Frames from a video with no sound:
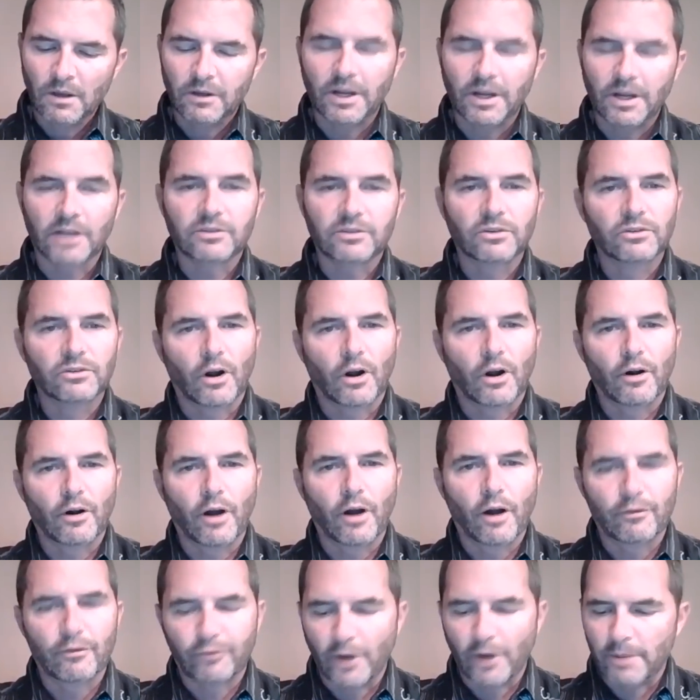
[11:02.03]
Next is
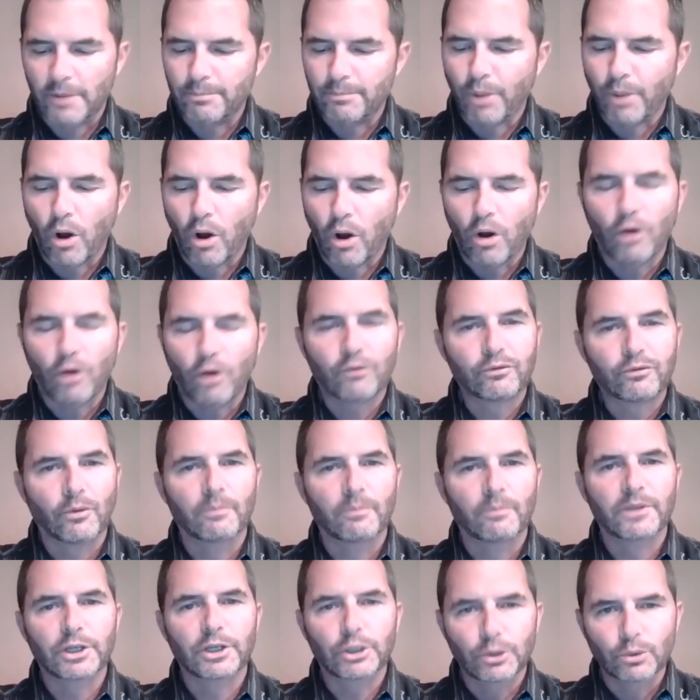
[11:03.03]
our friend Paul
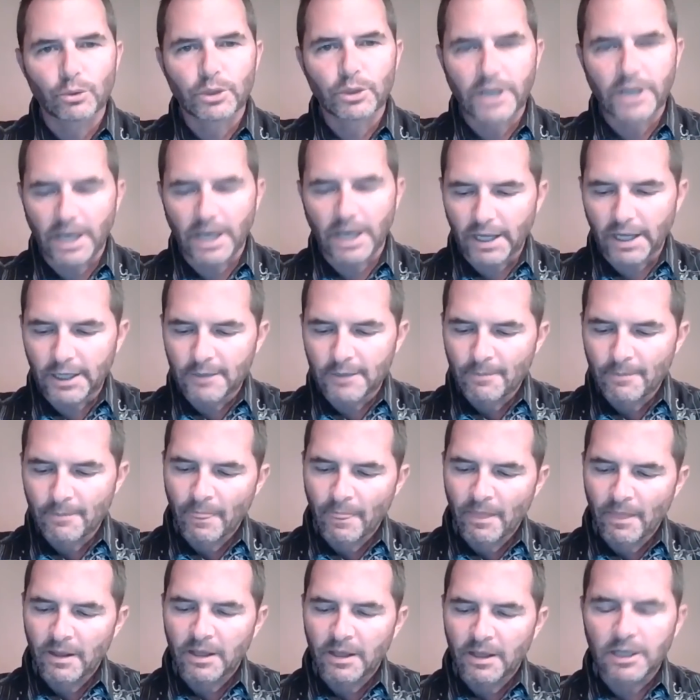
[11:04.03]
from the UK.
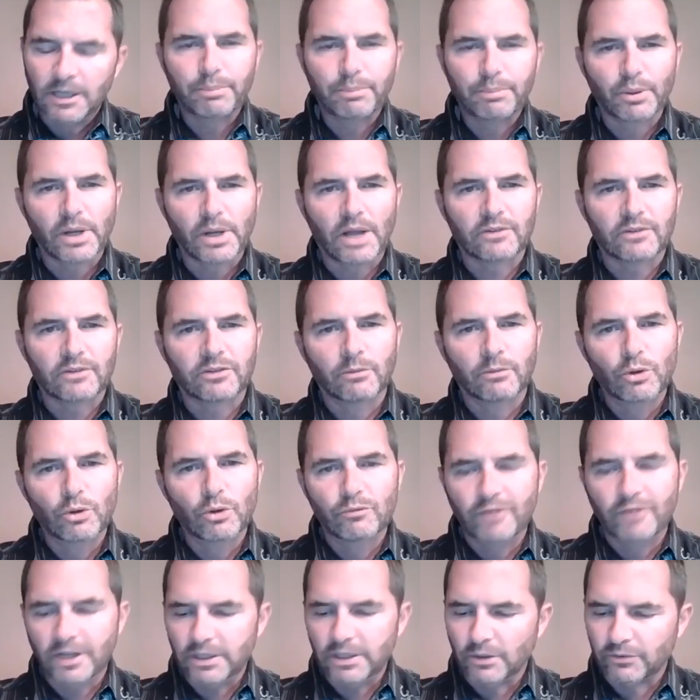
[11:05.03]
He put out some
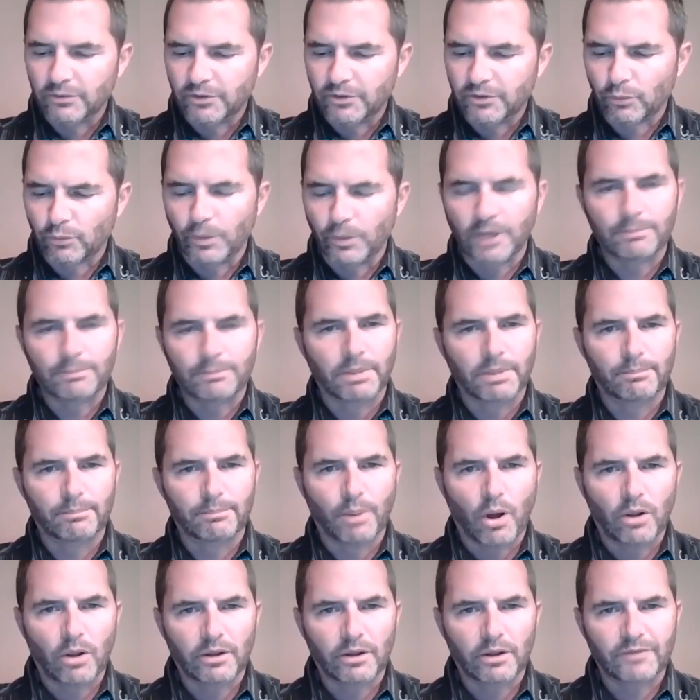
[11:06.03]
new videos this week, but
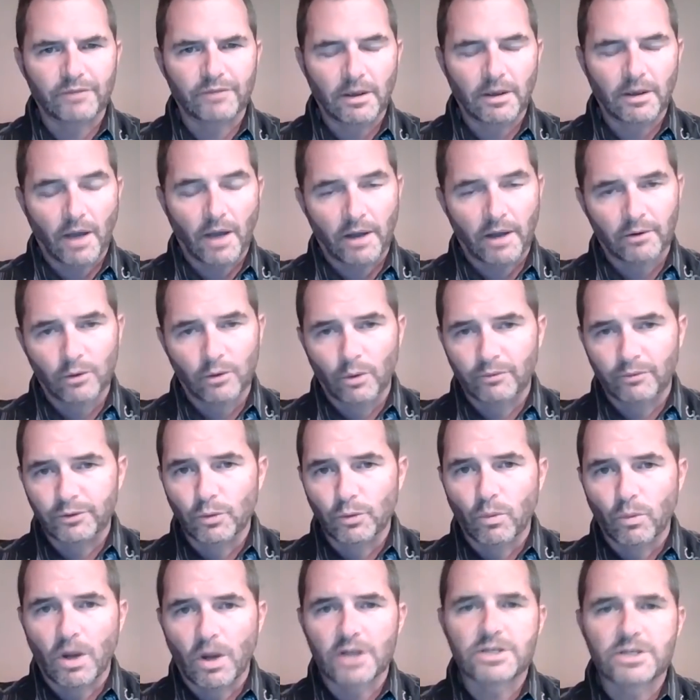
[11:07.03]
Paul, I don't know if
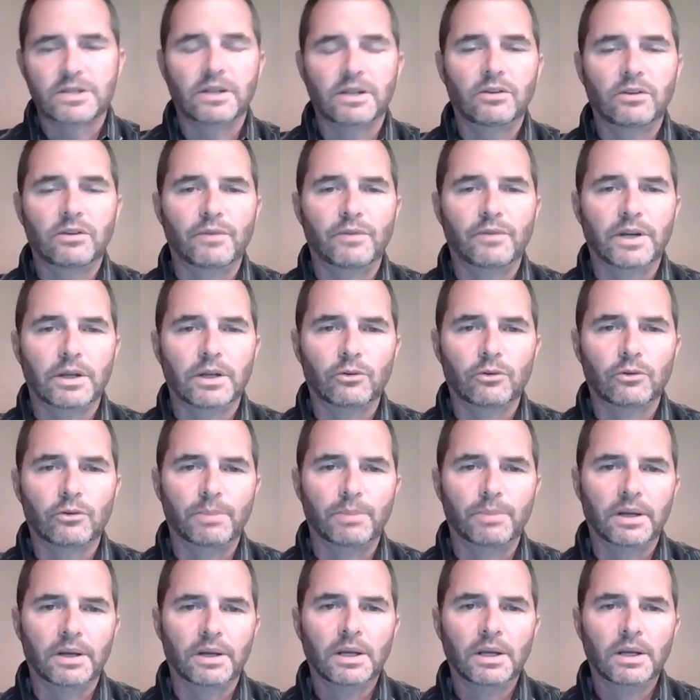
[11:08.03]
you watch these videos,
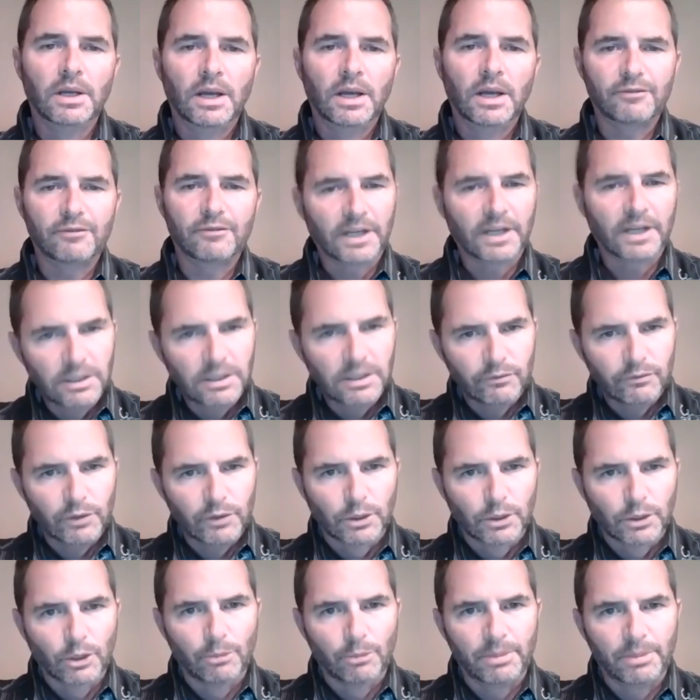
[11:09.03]
but if I can give
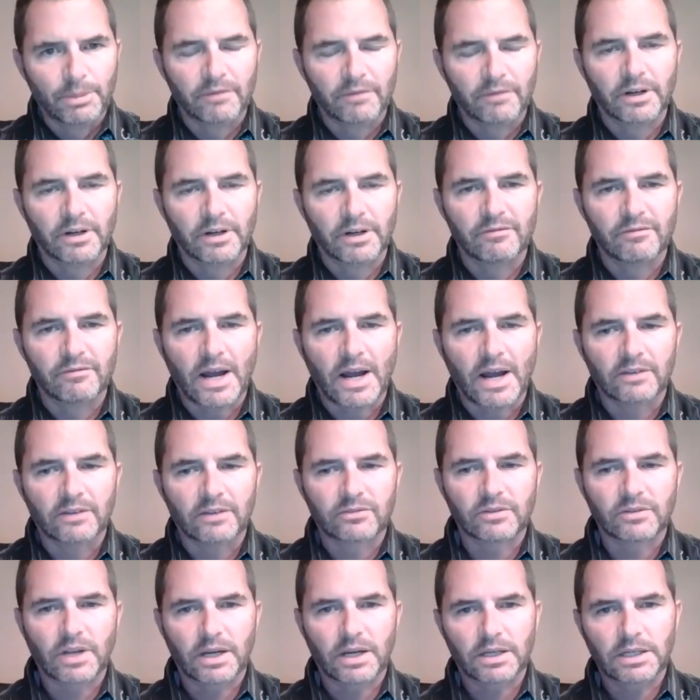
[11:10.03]
you a little bit of an
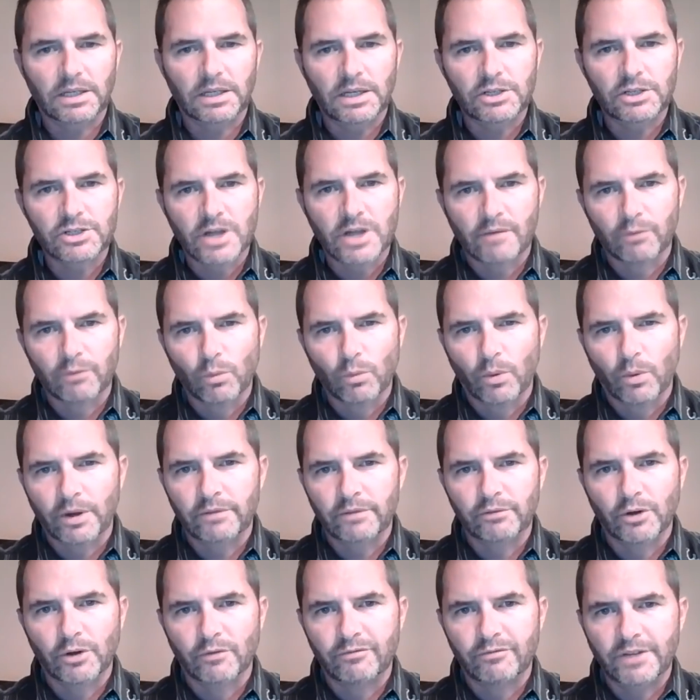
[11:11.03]
advice, each and every one
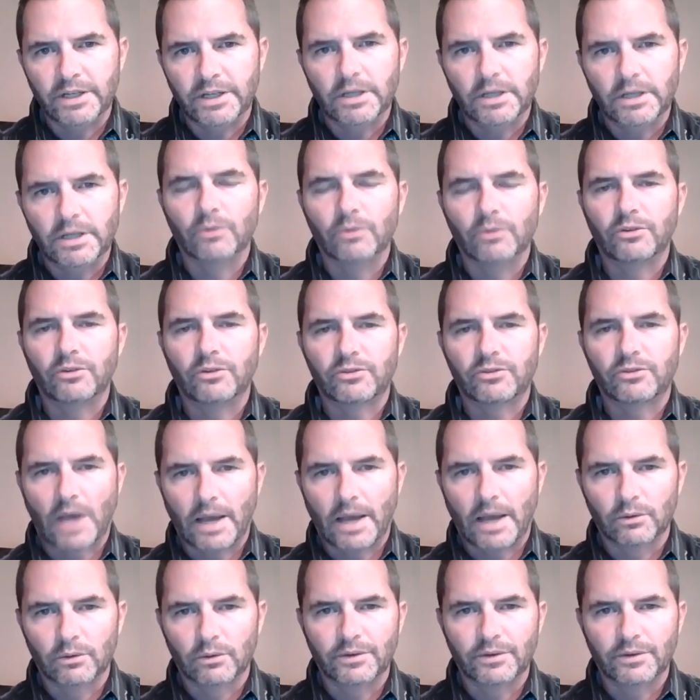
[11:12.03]
of your videos is
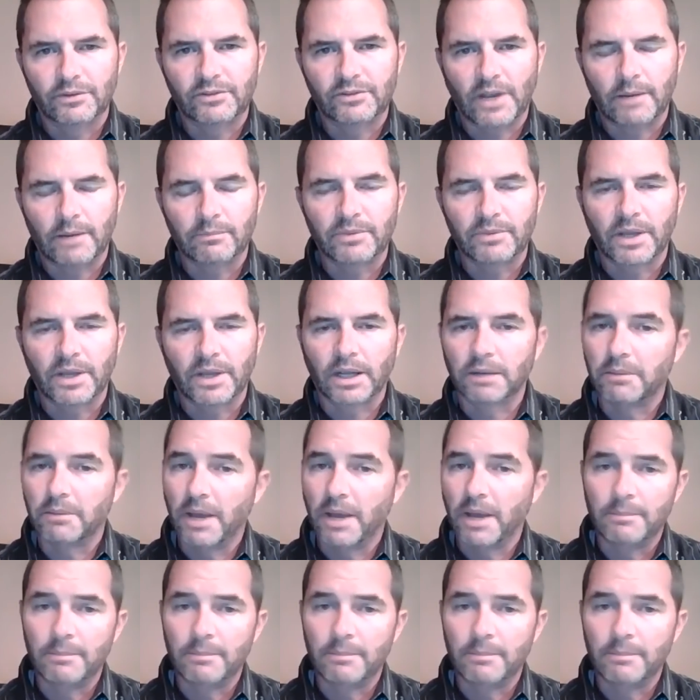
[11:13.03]
titled the same thing.